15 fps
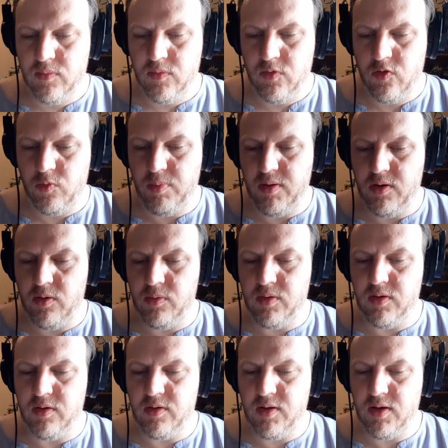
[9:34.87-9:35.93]
Sparrow
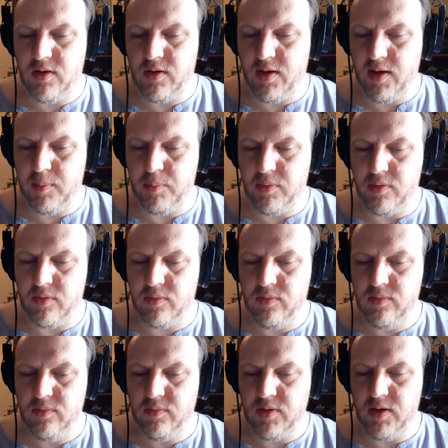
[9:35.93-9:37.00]
didn't tell Apple
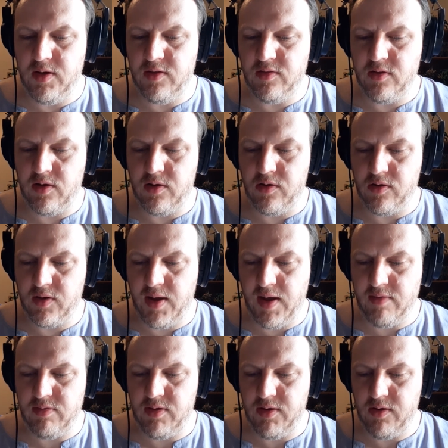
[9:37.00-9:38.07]
that he thought her
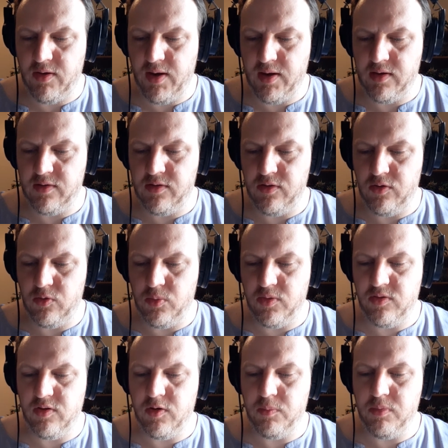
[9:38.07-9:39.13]
cavalier attitude was
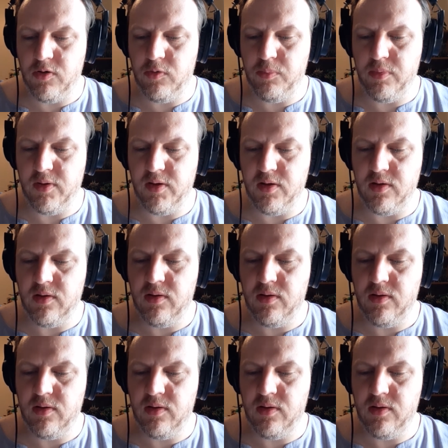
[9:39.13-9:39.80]
inappropriate.